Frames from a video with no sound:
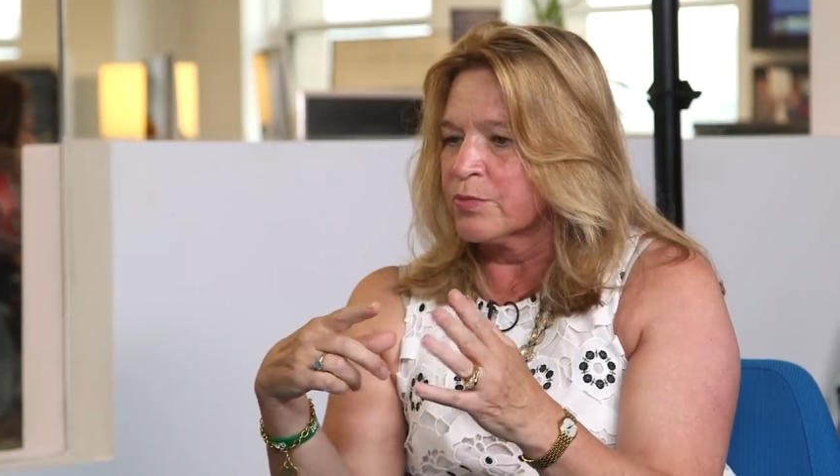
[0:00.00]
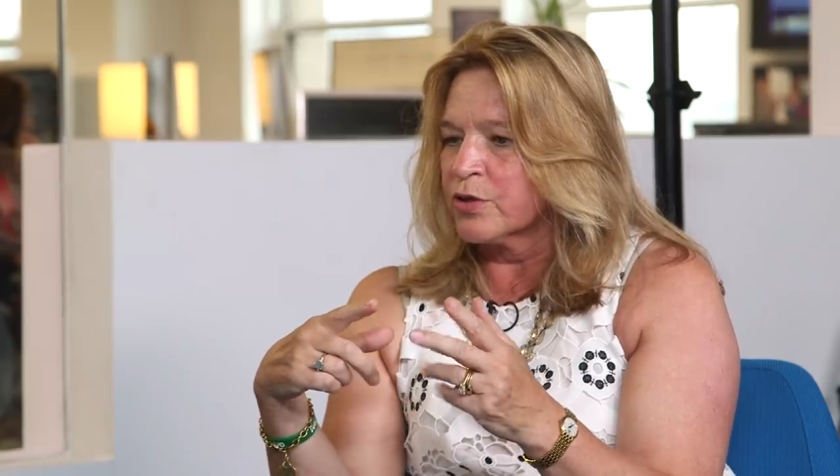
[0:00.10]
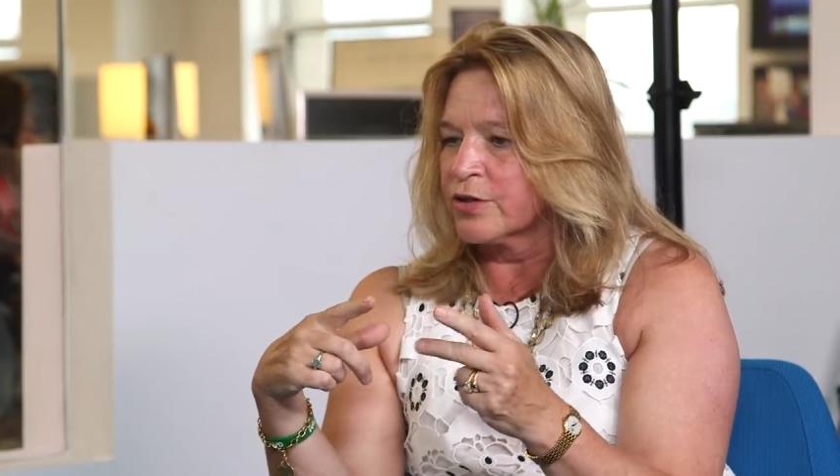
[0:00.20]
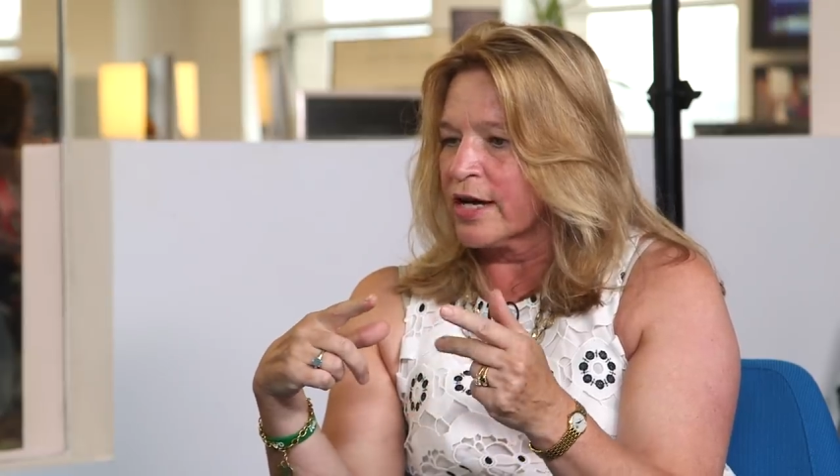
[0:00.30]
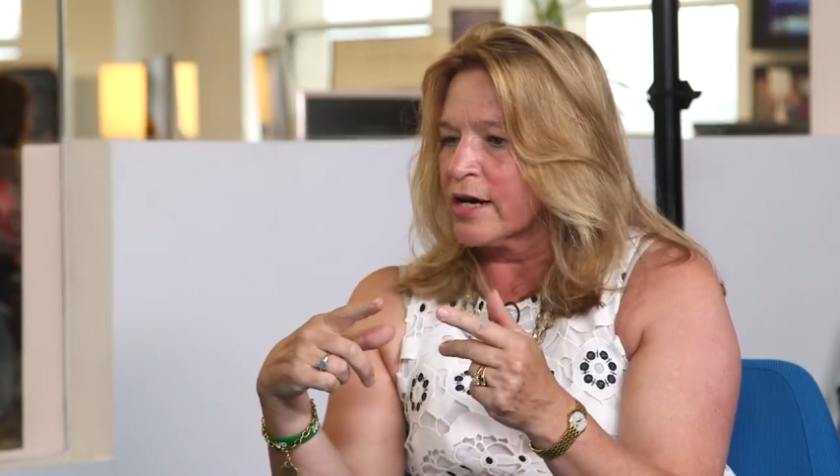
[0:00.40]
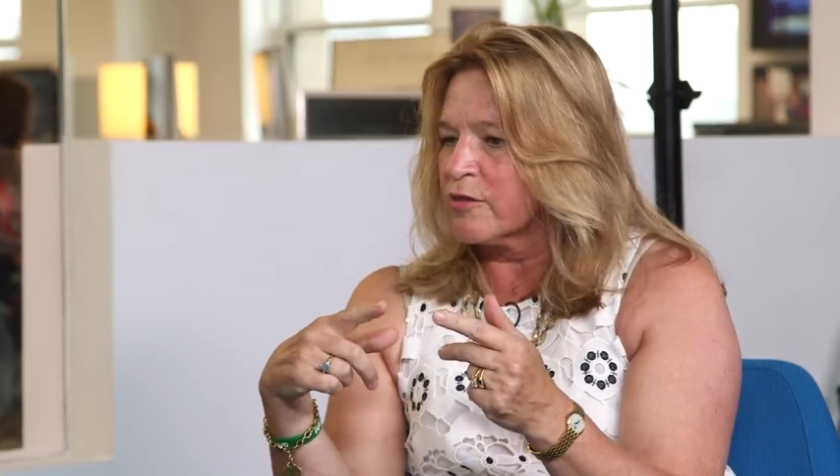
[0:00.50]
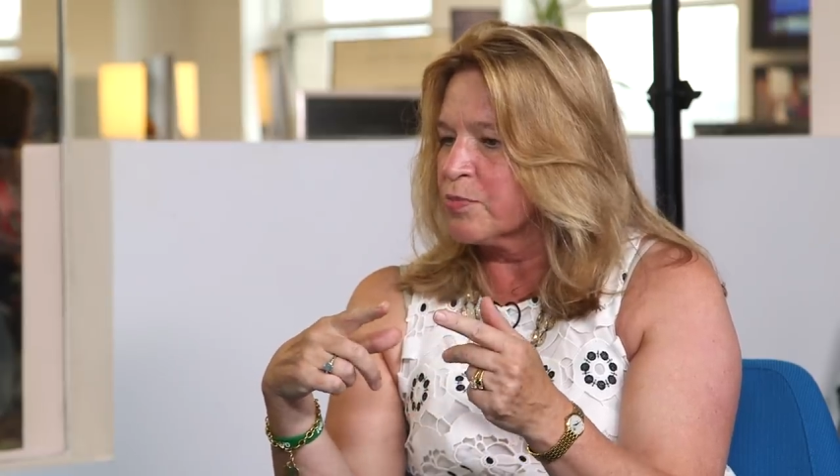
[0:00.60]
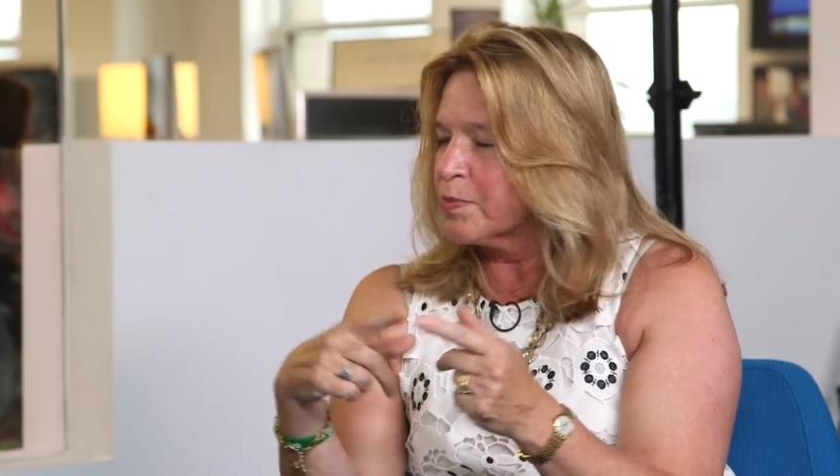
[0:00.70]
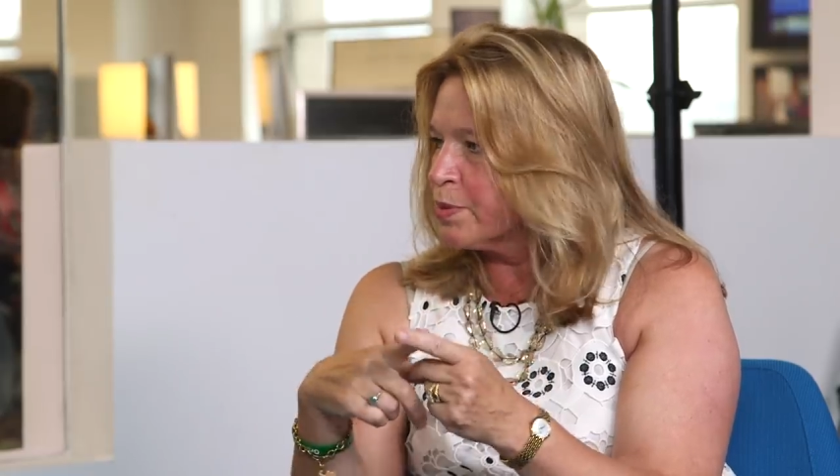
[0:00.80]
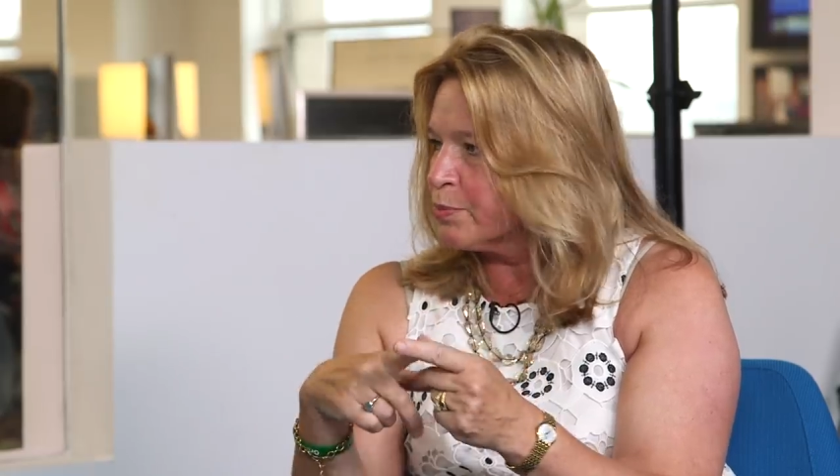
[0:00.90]
You're going to
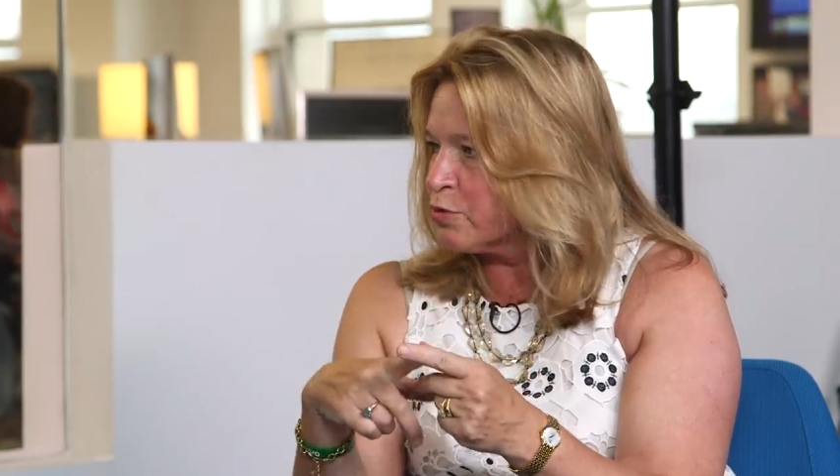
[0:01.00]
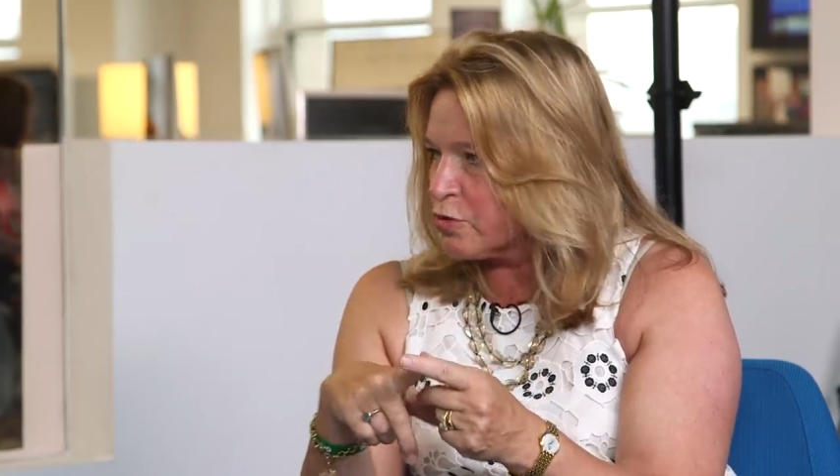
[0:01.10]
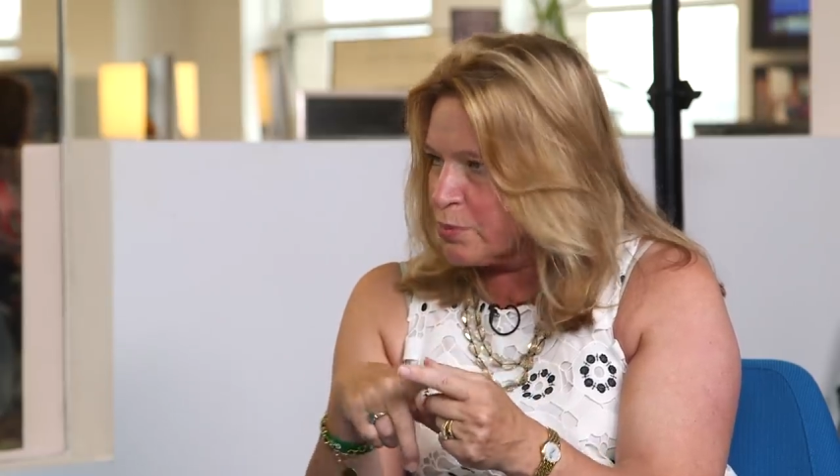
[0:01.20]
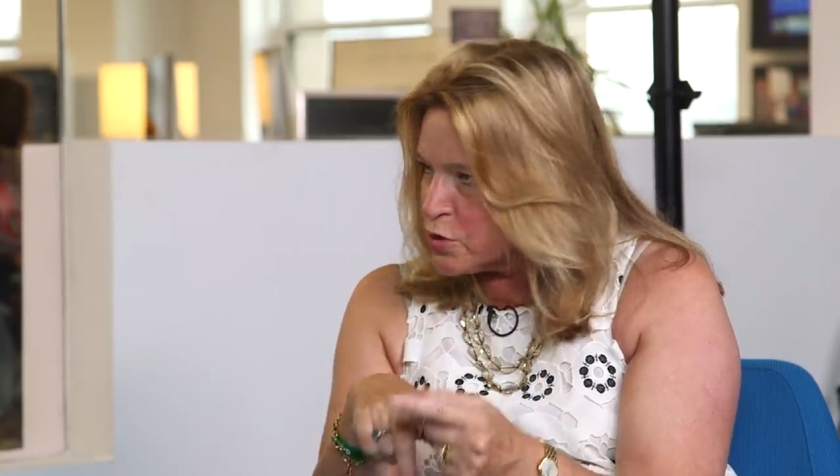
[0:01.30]
have people from